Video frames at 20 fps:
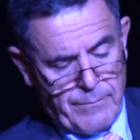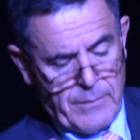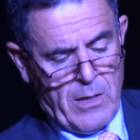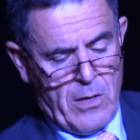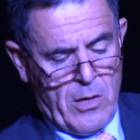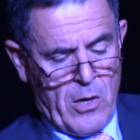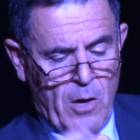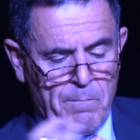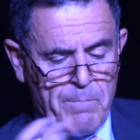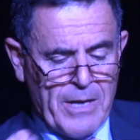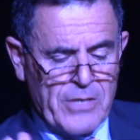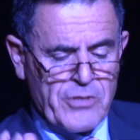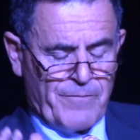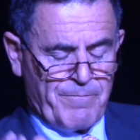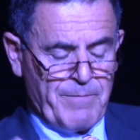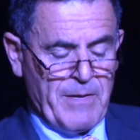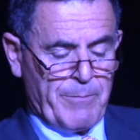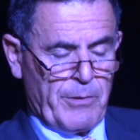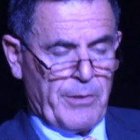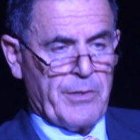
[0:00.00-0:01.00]
a whole bunch
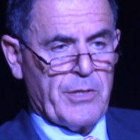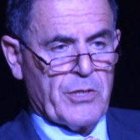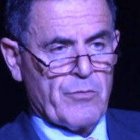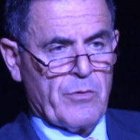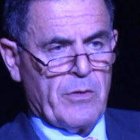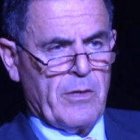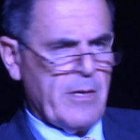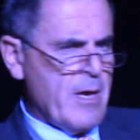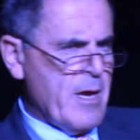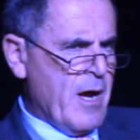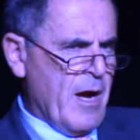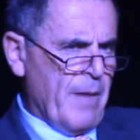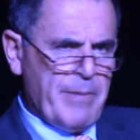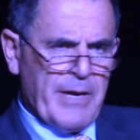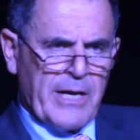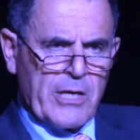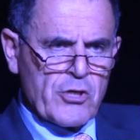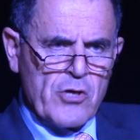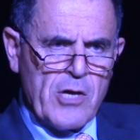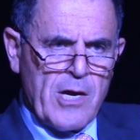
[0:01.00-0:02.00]
of people in Israel. A
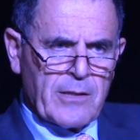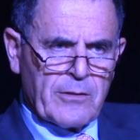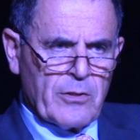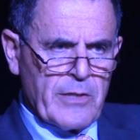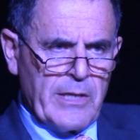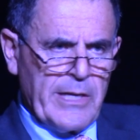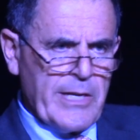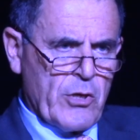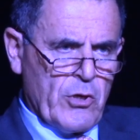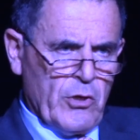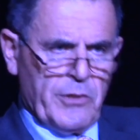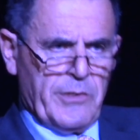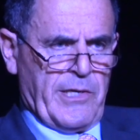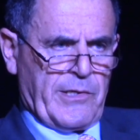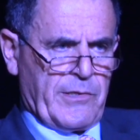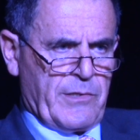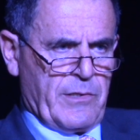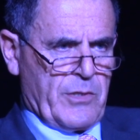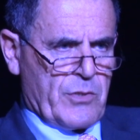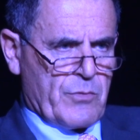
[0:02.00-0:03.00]
big shock to the
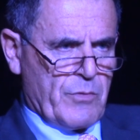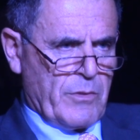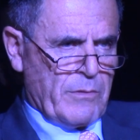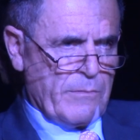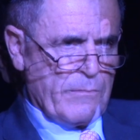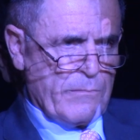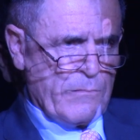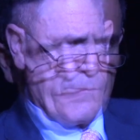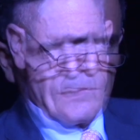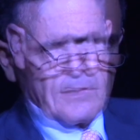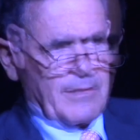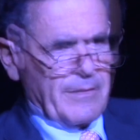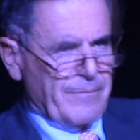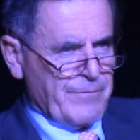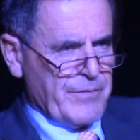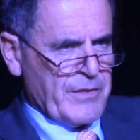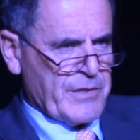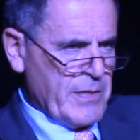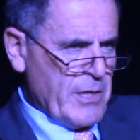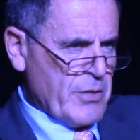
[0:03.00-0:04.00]
Likudniks in Israel.
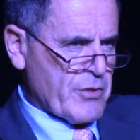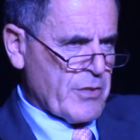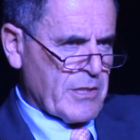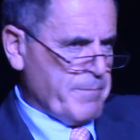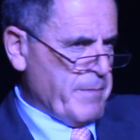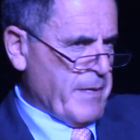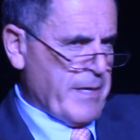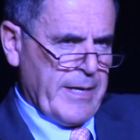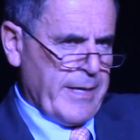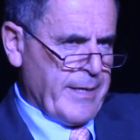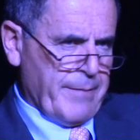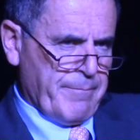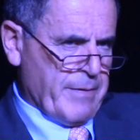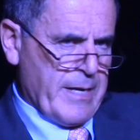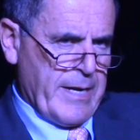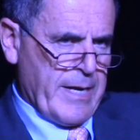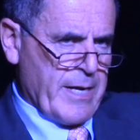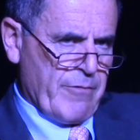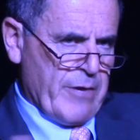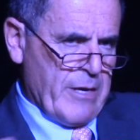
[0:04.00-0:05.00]
Facetious, but
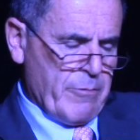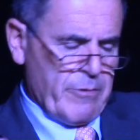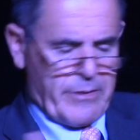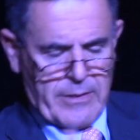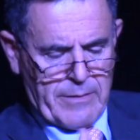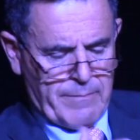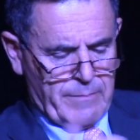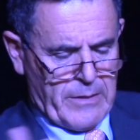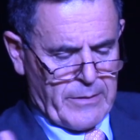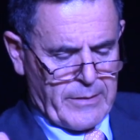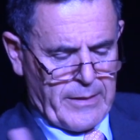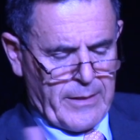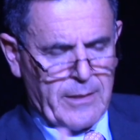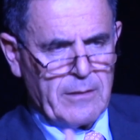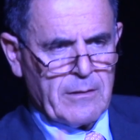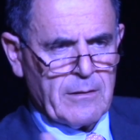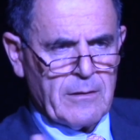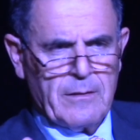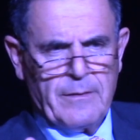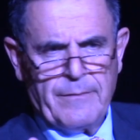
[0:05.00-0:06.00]
I agree with him,
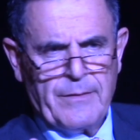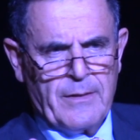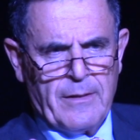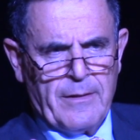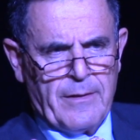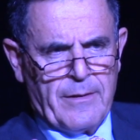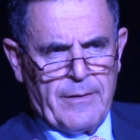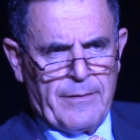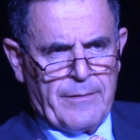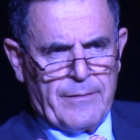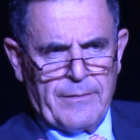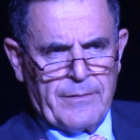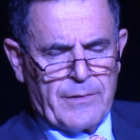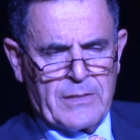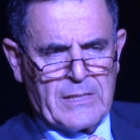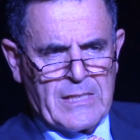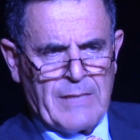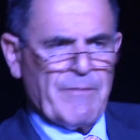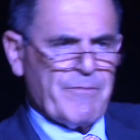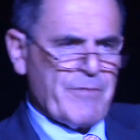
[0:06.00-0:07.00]
okay?
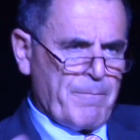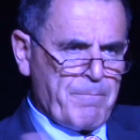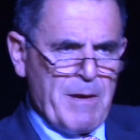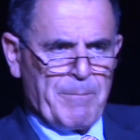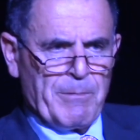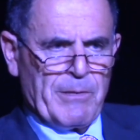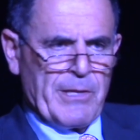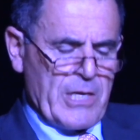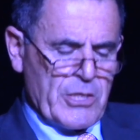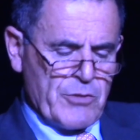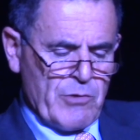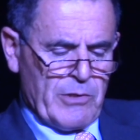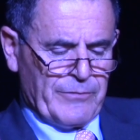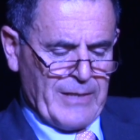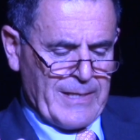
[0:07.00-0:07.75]
Some of the people in Israel